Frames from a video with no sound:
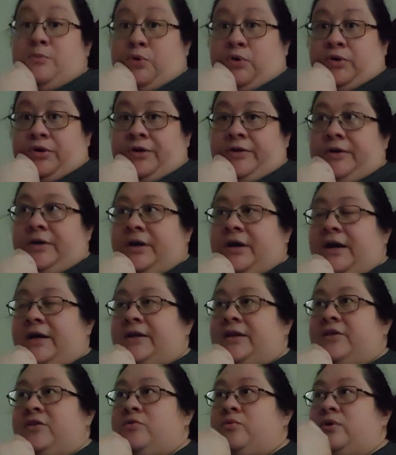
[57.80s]
more,
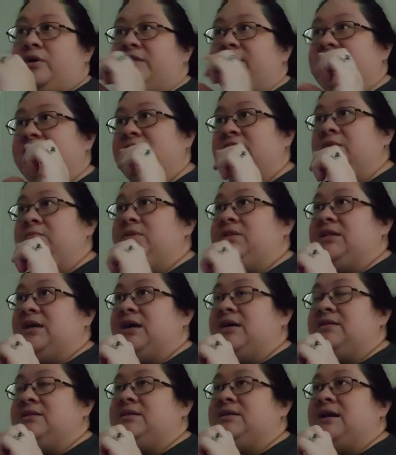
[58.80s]
another one the same
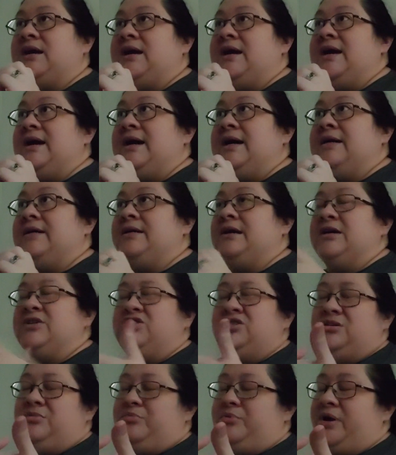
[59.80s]
size that I had. I
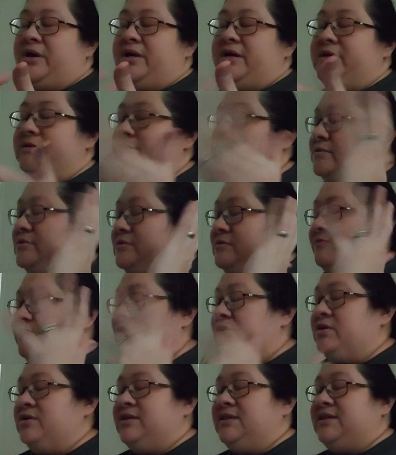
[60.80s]
should have brought it for
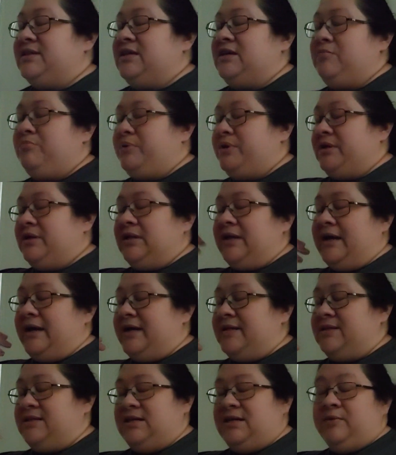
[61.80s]
you to see, but like
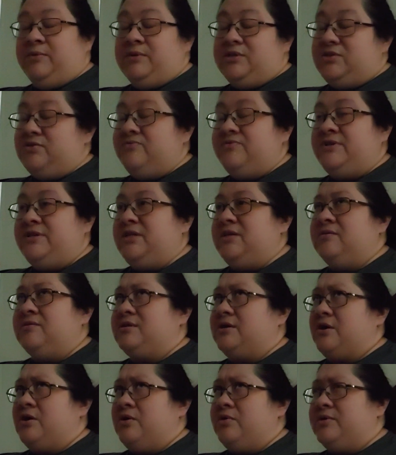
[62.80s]
I said, it was 2 videos
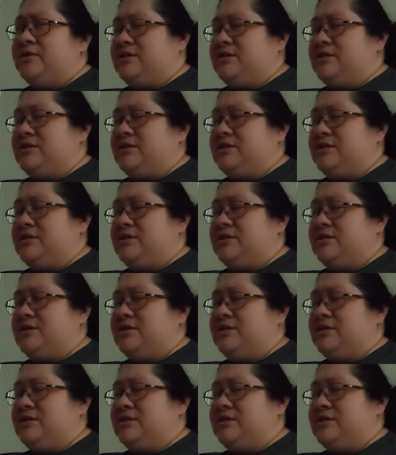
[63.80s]
ago or